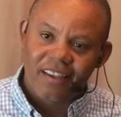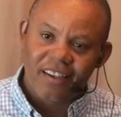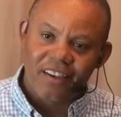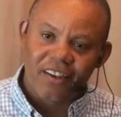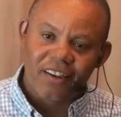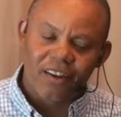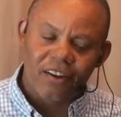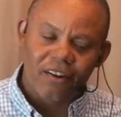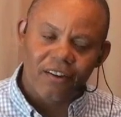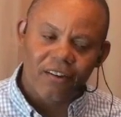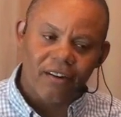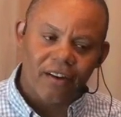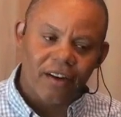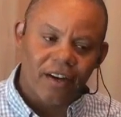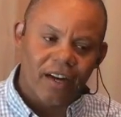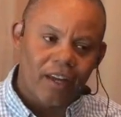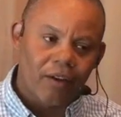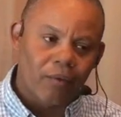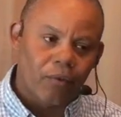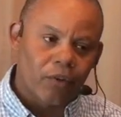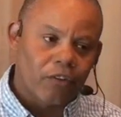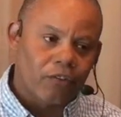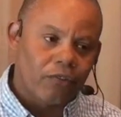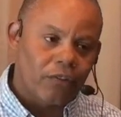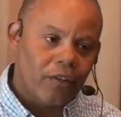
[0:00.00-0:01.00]
You know,
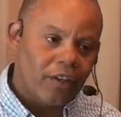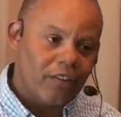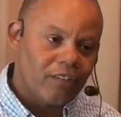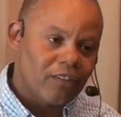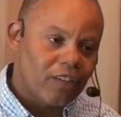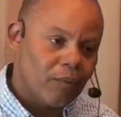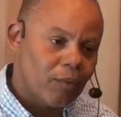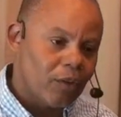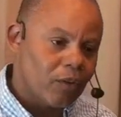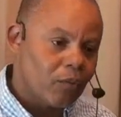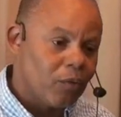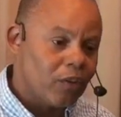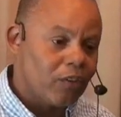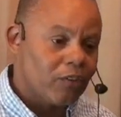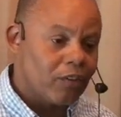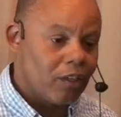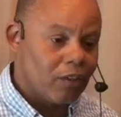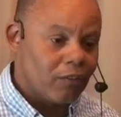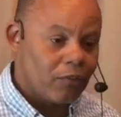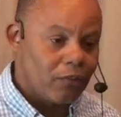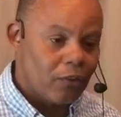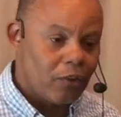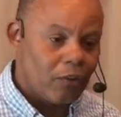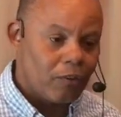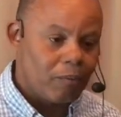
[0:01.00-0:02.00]
I was feeling somewhat
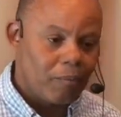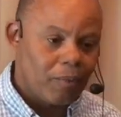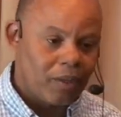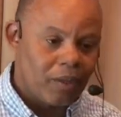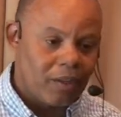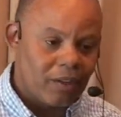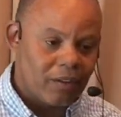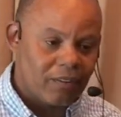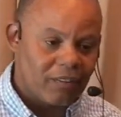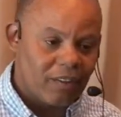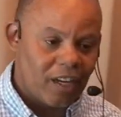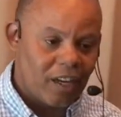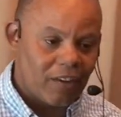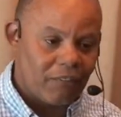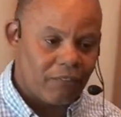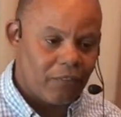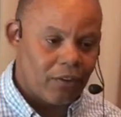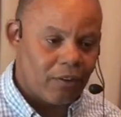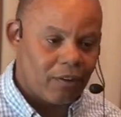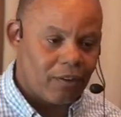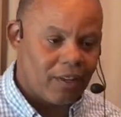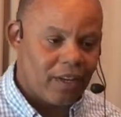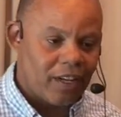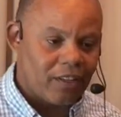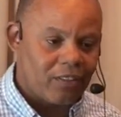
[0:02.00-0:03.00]
resentful because I
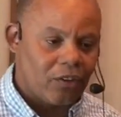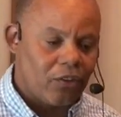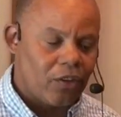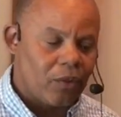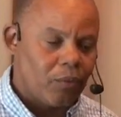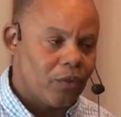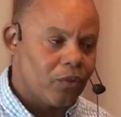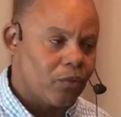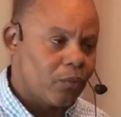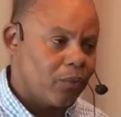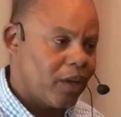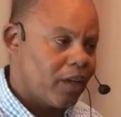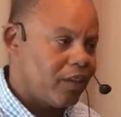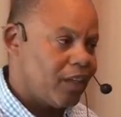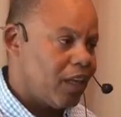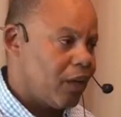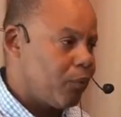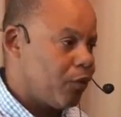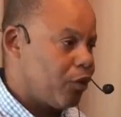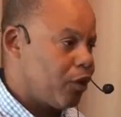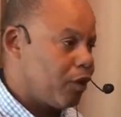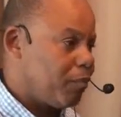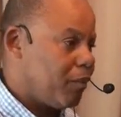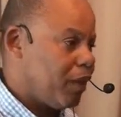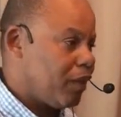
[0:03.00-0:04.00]
felt like the only reason why they
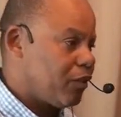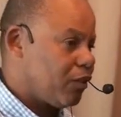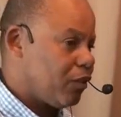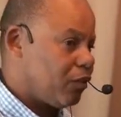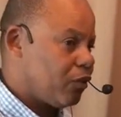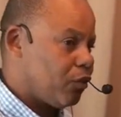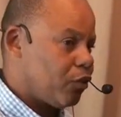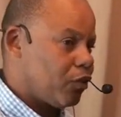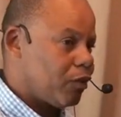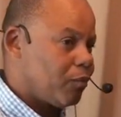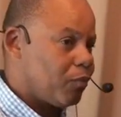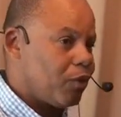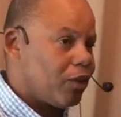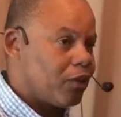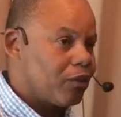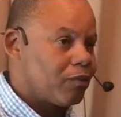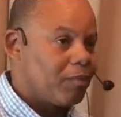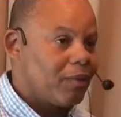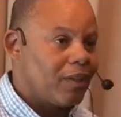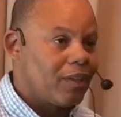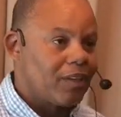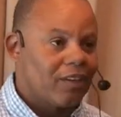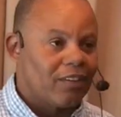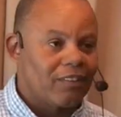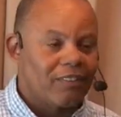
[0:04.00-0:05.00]
wanted me to do it was
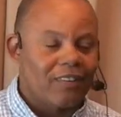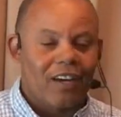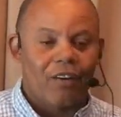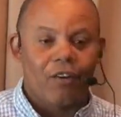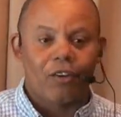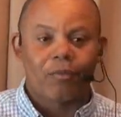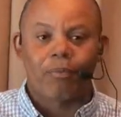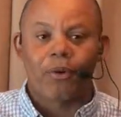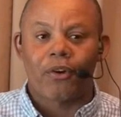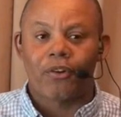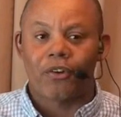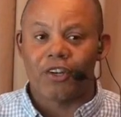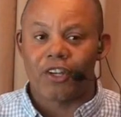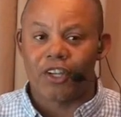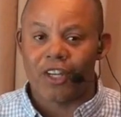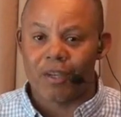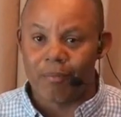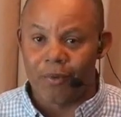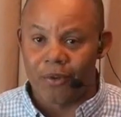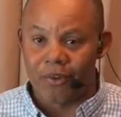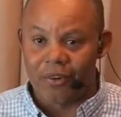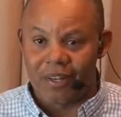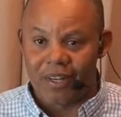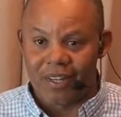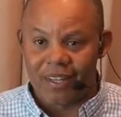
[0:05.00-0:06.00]
because I was part of the
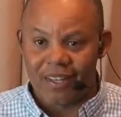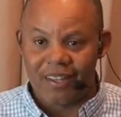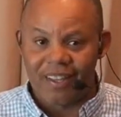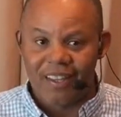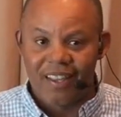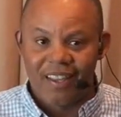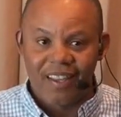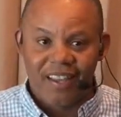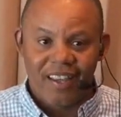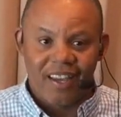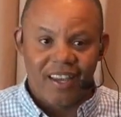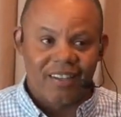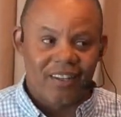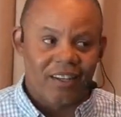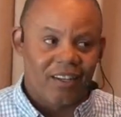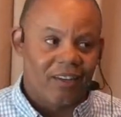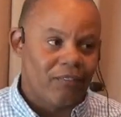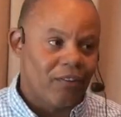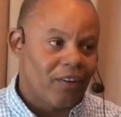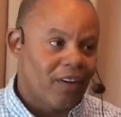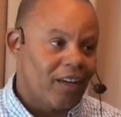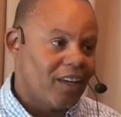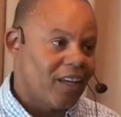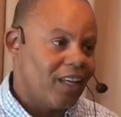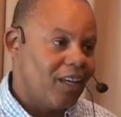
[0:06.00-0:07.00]
community and they
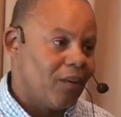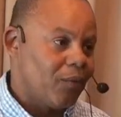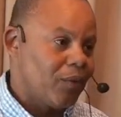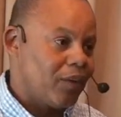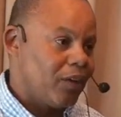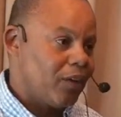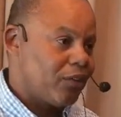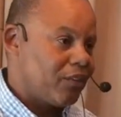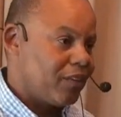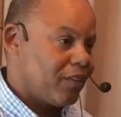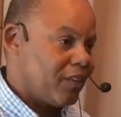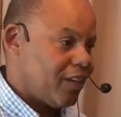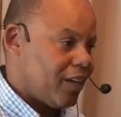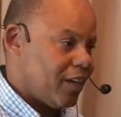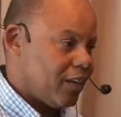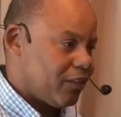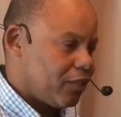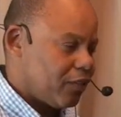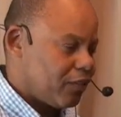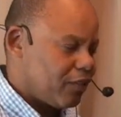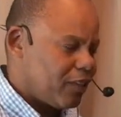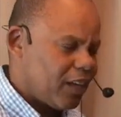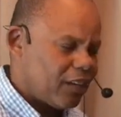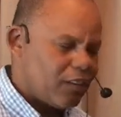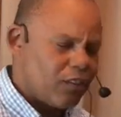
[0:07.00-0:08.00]
didn't feel like anyone else can.
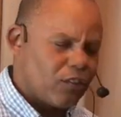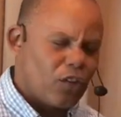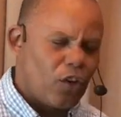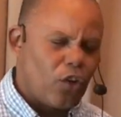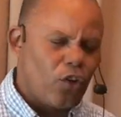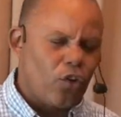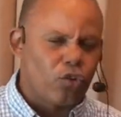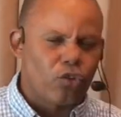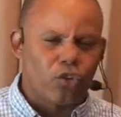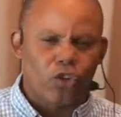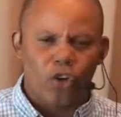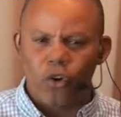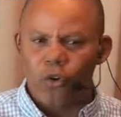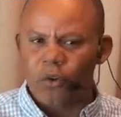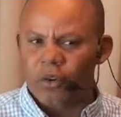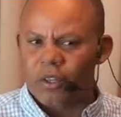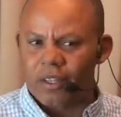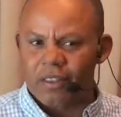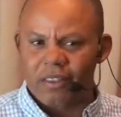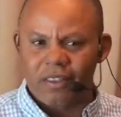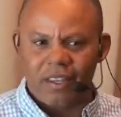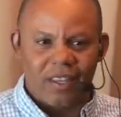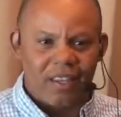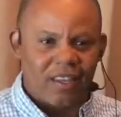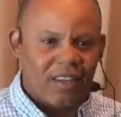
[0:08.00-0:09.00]
So it's like this whole
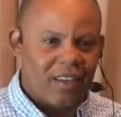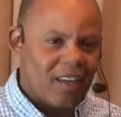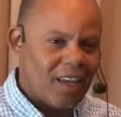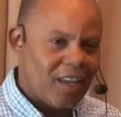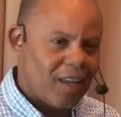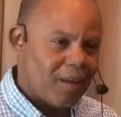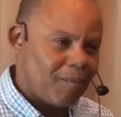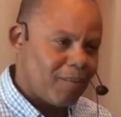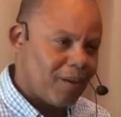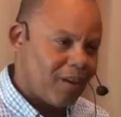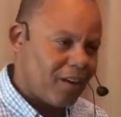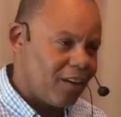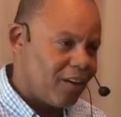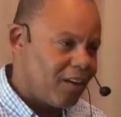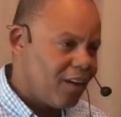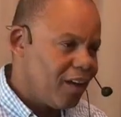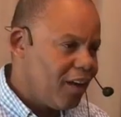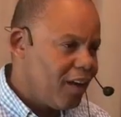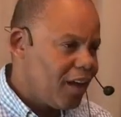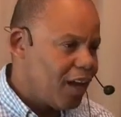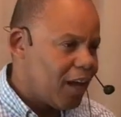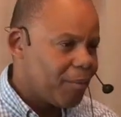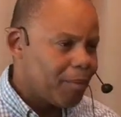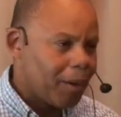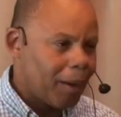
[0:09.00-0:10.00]
token thing came
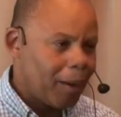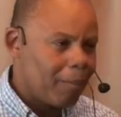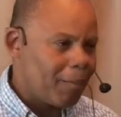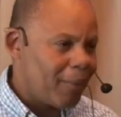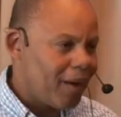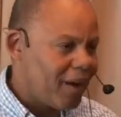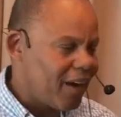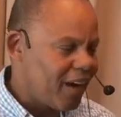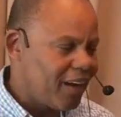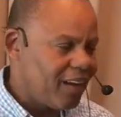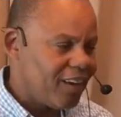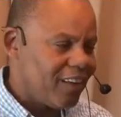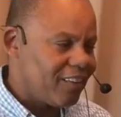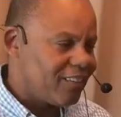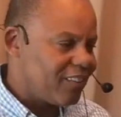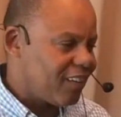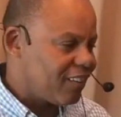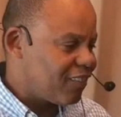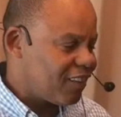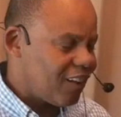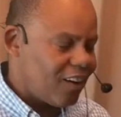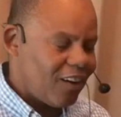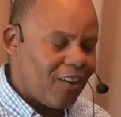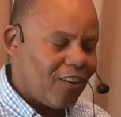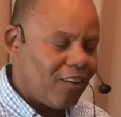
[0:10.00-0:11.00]
in my mind. Is
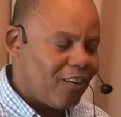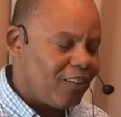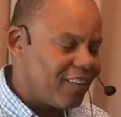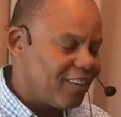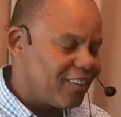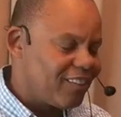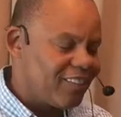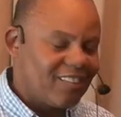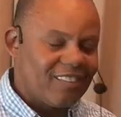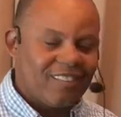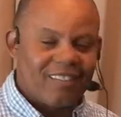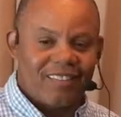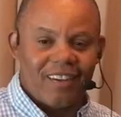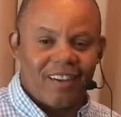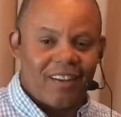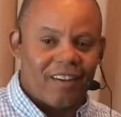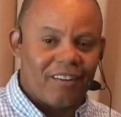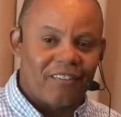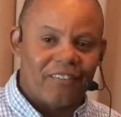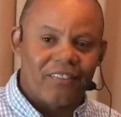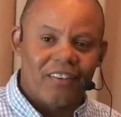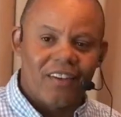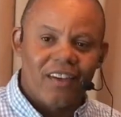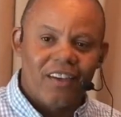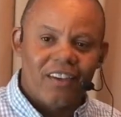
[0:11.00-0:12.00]
it's all this
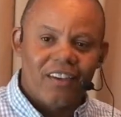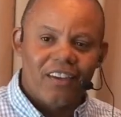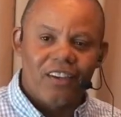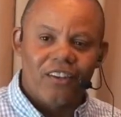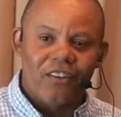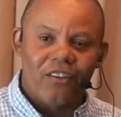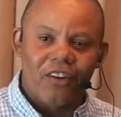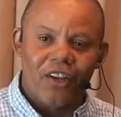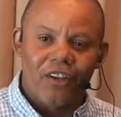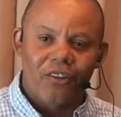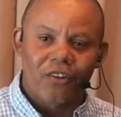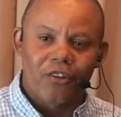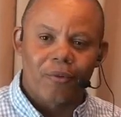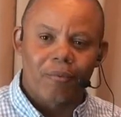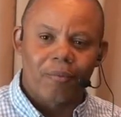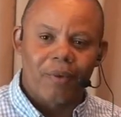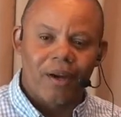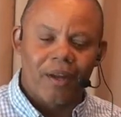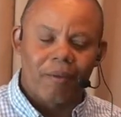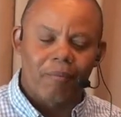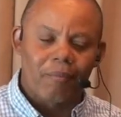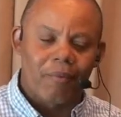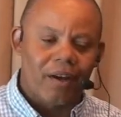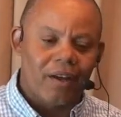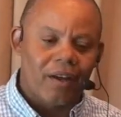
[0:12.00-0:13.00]
stuff, you know, entered
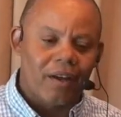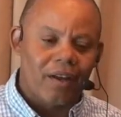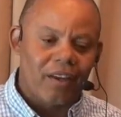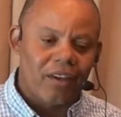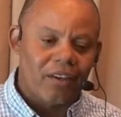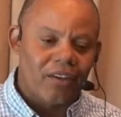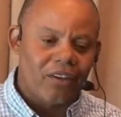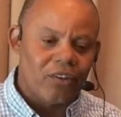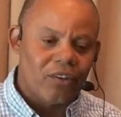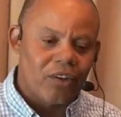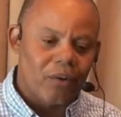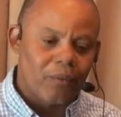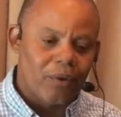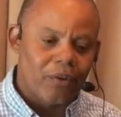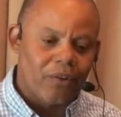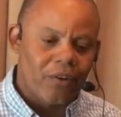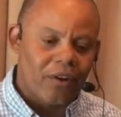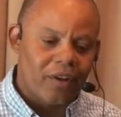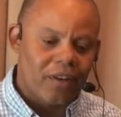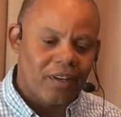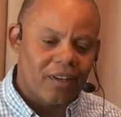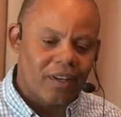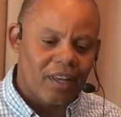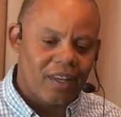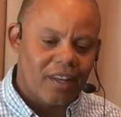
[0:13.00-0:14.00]
my mind, you know,
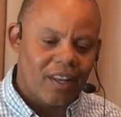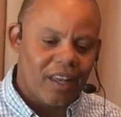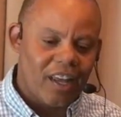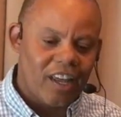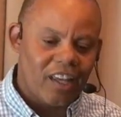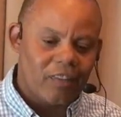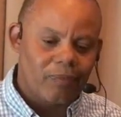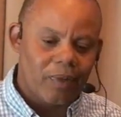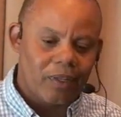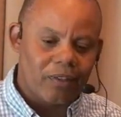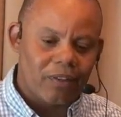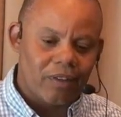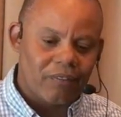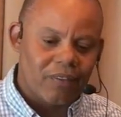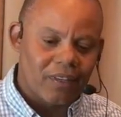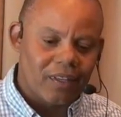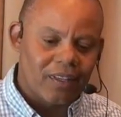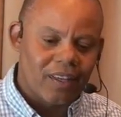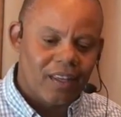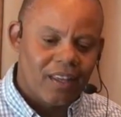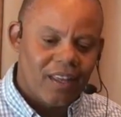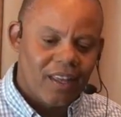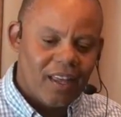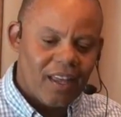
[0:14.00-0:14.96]
regarding that aspect of it.